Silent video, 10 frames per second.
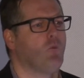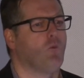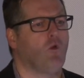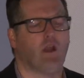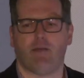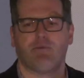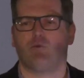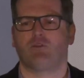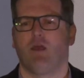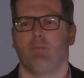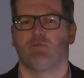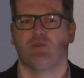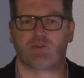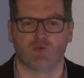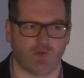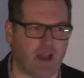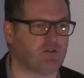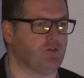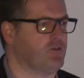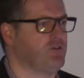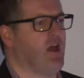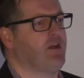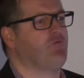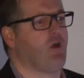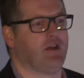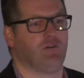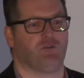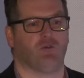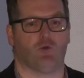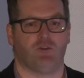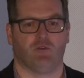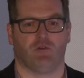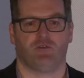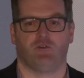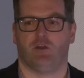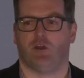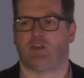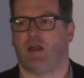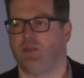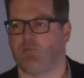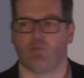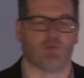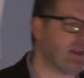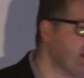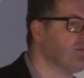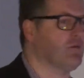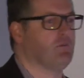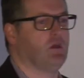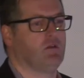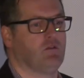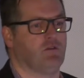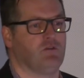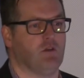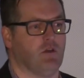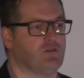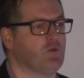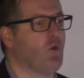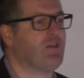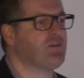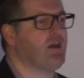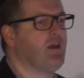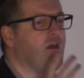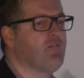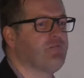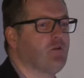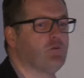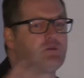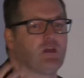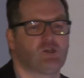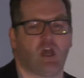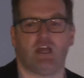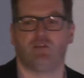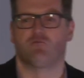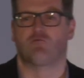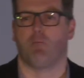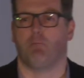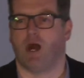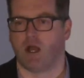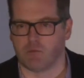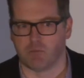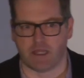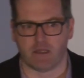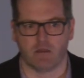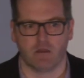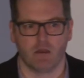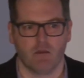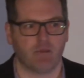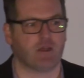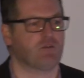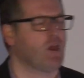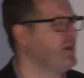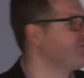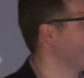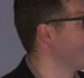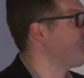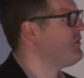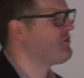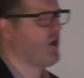what happened was the directors started writing the stories, not the studios, and then bringing them to the studio. So once again, films changed remarkably. Because instead of the studios